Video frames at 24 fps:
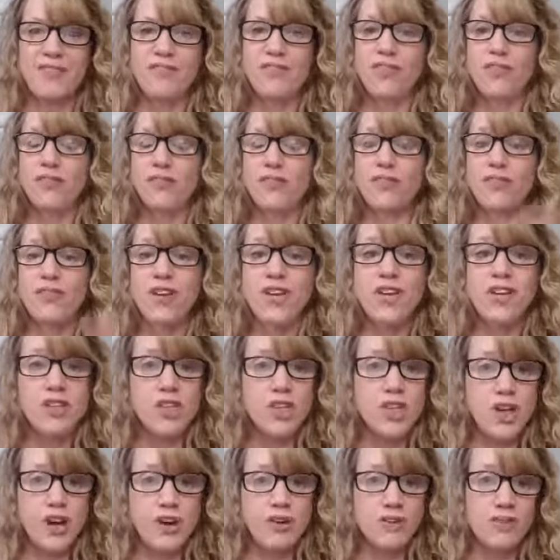Feel free to
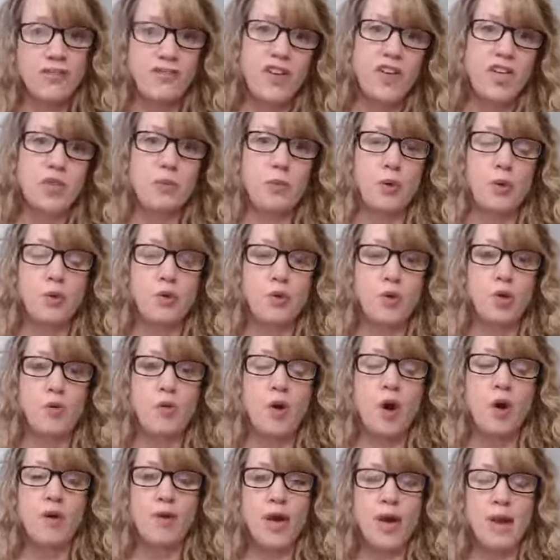share the Facebook group,
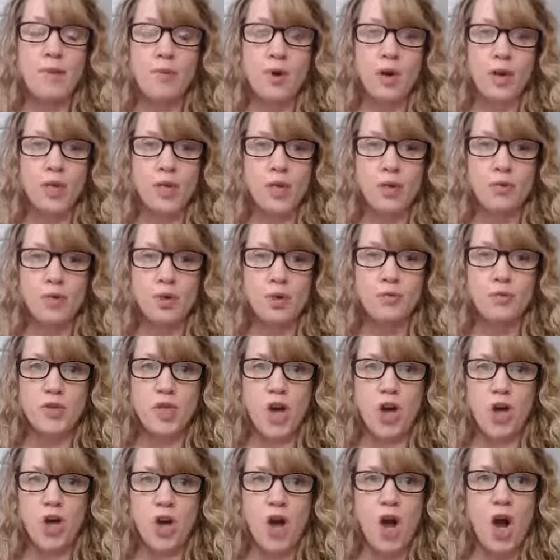
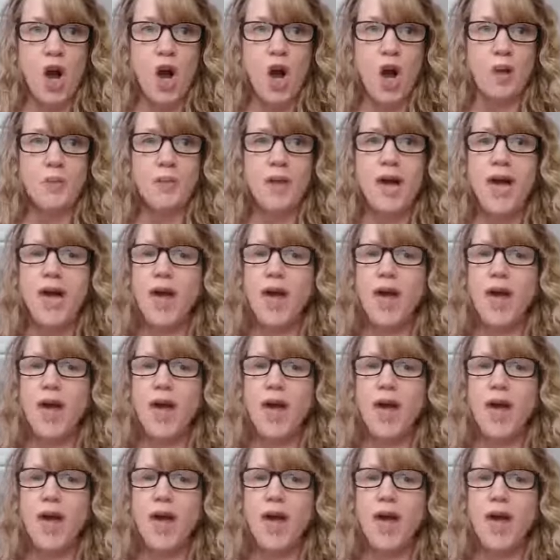reimarketinggroup.com.